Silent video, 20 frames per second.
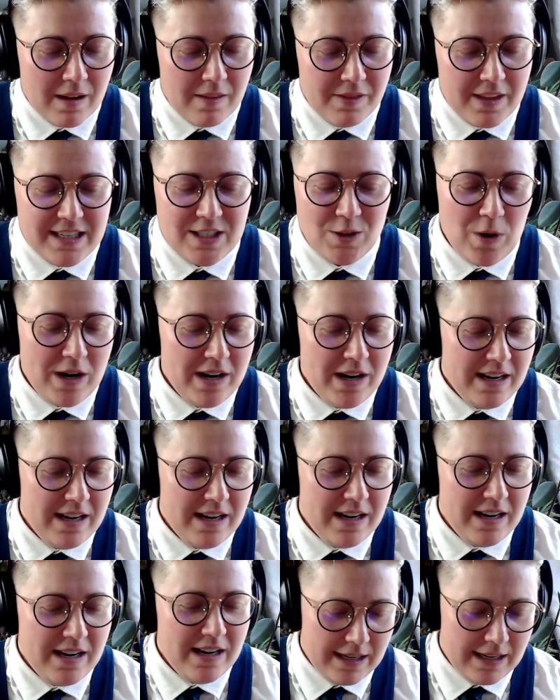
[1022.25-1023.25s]
This one,
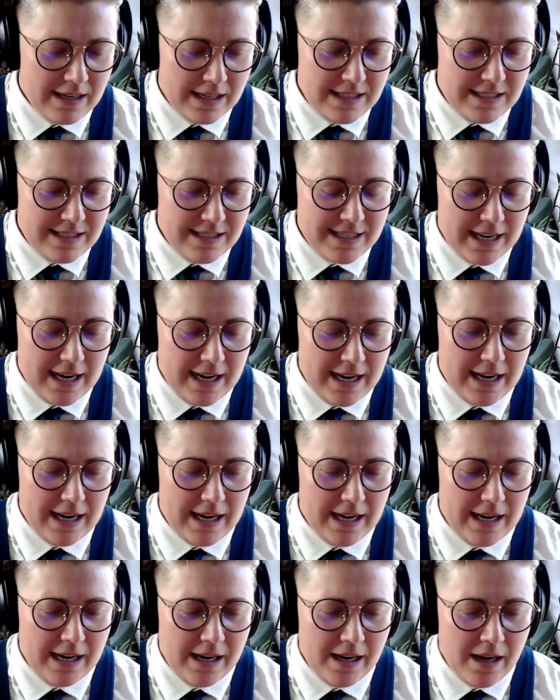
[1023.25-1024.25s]
I think, is...
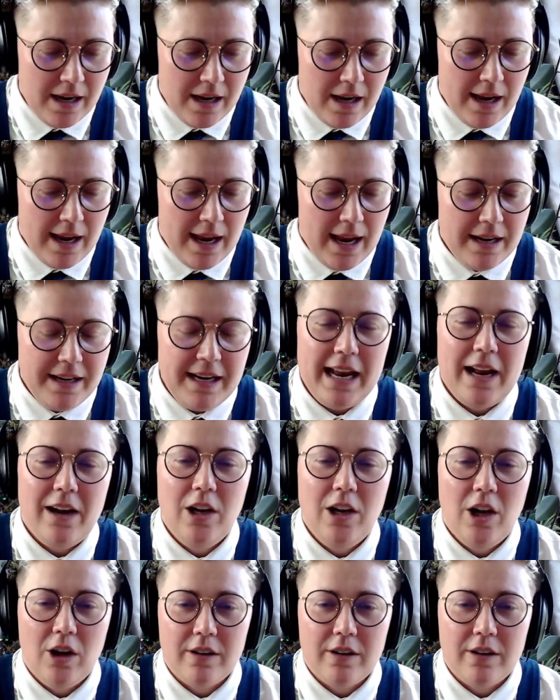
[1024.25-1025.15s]
now,